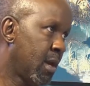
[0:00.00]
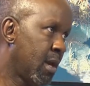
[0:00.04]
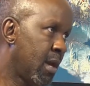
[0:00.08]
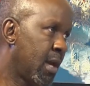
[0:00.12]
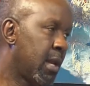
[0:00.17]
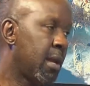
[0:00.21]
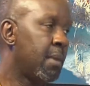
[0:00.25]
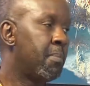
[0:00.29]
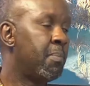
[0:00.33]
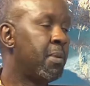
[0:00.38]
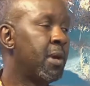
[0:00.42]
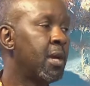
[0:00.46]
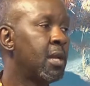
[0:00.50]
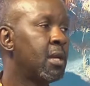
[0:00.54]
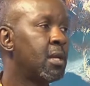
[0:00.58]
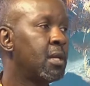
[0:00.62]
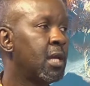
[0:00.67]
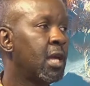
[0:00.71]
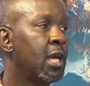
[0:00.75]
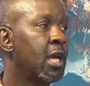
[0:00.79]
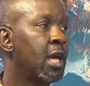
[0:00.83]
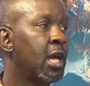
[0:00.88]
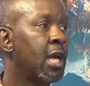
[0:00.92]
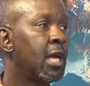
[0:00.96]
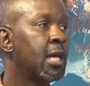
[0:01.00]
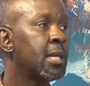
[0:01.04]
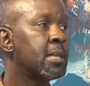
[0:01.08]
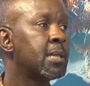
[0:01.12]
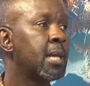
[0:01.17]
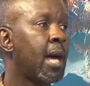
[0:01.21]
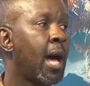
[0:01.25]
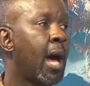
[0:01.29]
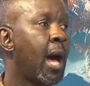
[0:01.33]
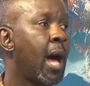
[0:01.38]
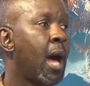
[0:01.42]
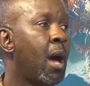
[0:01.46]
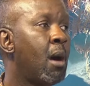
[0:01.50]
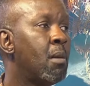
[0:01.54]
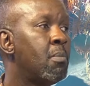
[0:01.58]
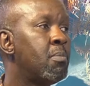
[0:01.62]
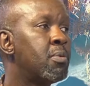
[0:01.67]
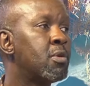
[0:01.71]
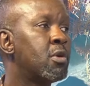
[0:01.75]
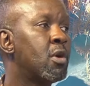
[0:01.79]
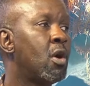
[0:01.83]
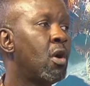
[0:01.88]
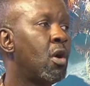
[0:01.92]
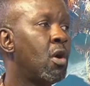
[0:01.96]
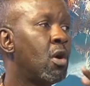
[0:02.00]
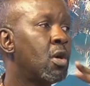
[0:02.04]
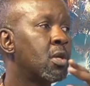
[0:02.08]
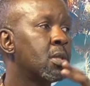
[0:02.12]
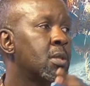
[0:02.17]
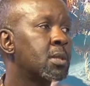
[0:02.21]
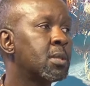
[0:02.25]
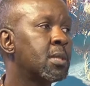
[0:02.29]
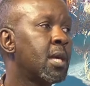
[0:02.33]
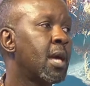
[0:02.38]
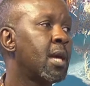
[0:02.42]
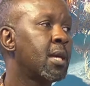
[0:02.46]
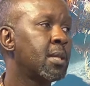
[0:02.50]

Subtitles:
Rebuilding is a process.